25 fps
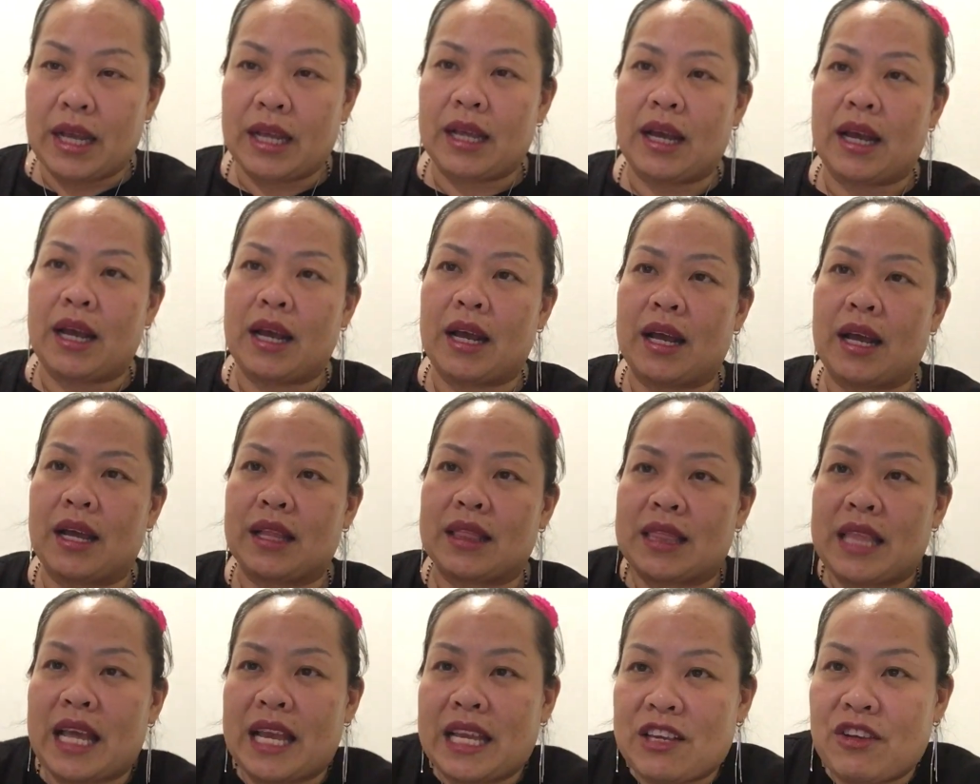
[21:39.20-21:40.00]

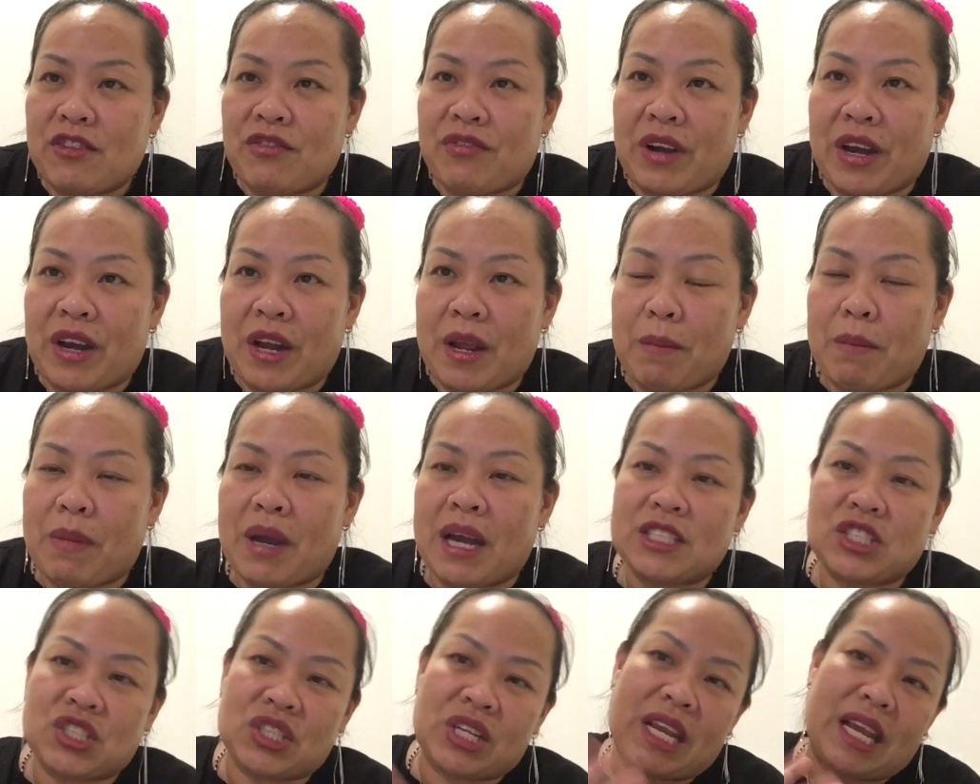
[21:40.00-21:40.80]
Thank you very
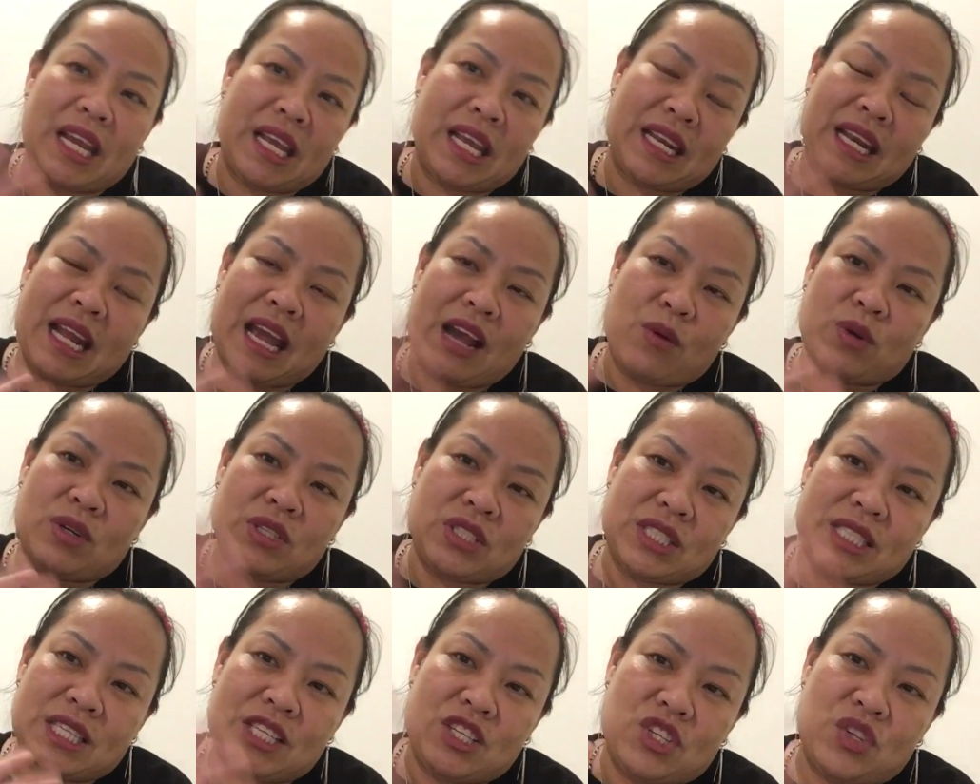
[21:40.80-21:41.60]
much, and I will
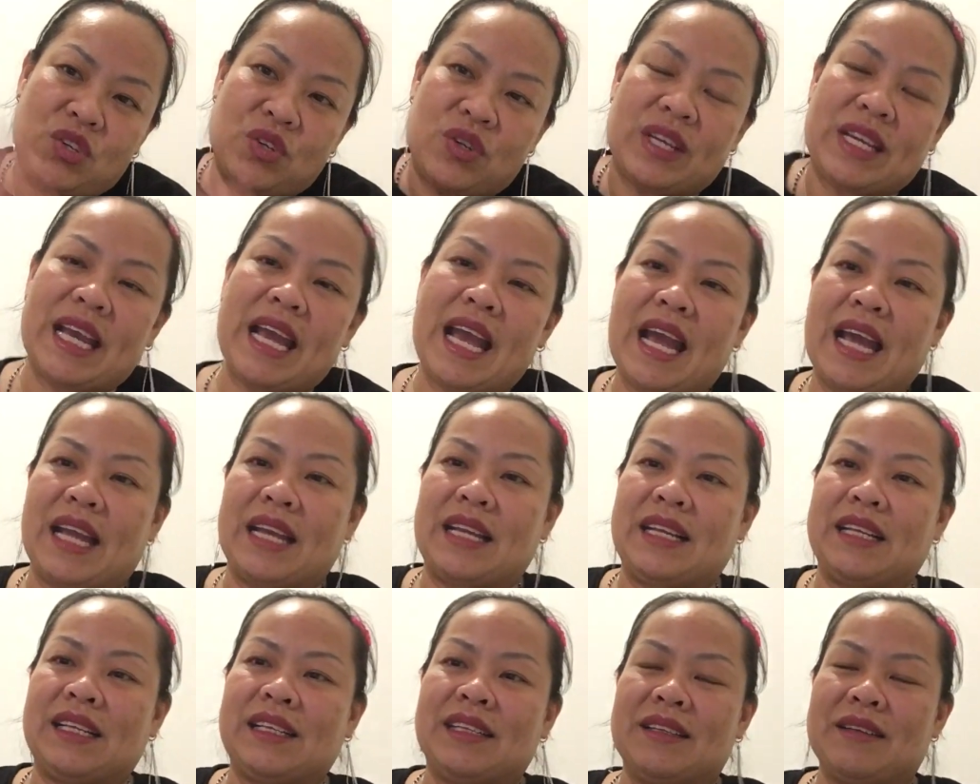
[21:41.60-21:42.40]
see you
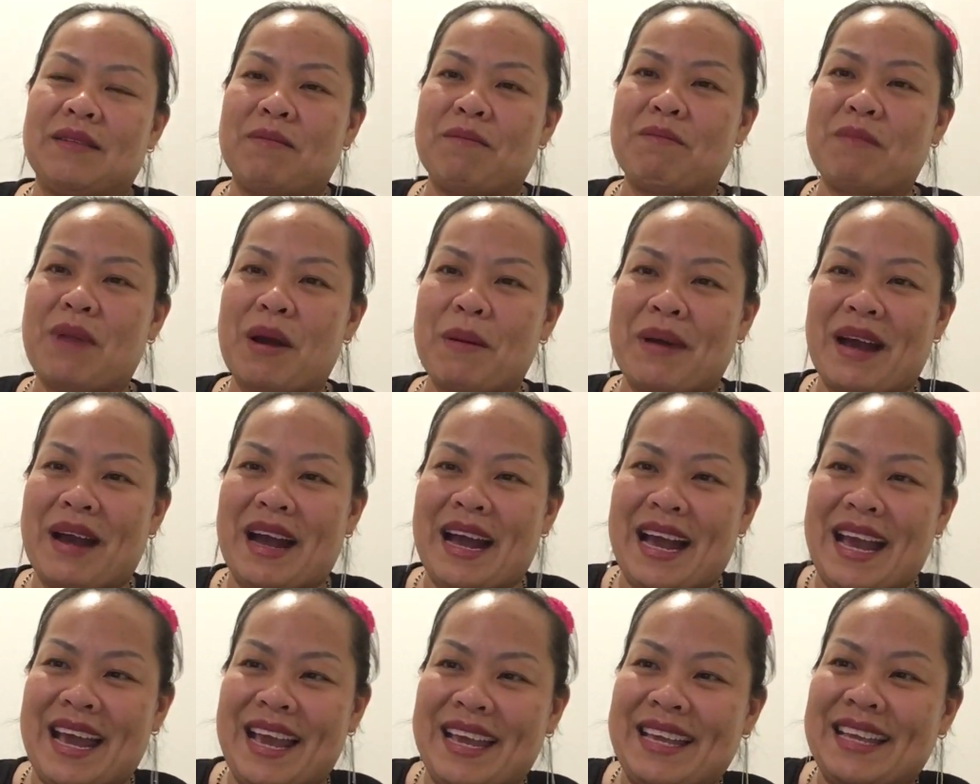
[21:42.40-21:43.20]
again.
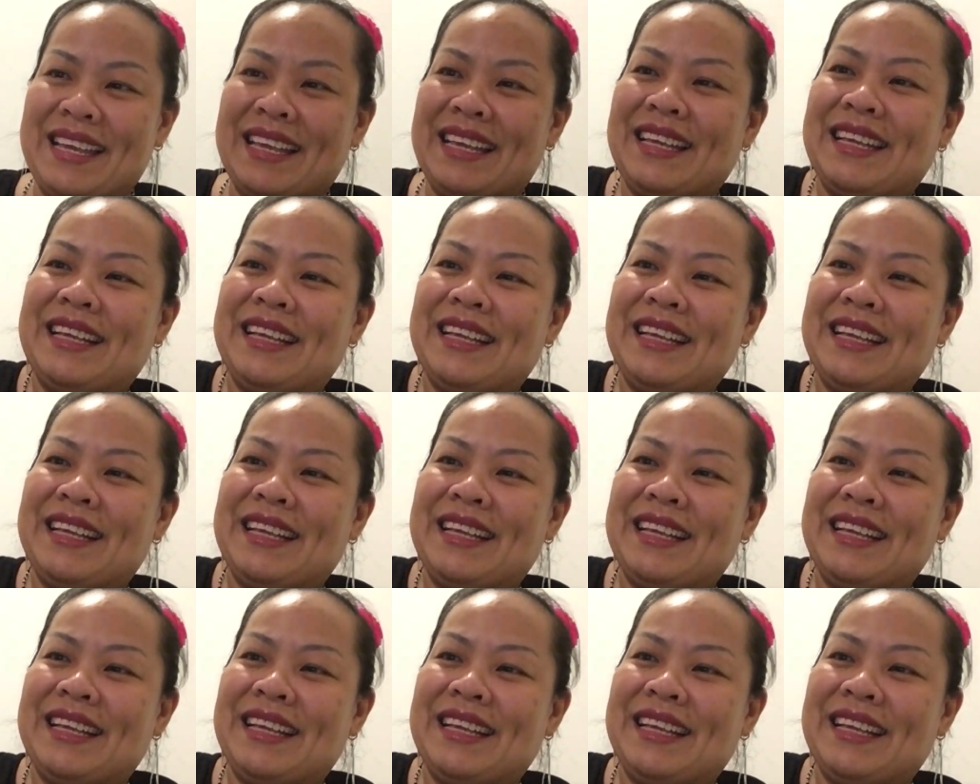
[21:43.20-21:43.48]
Bye-bye.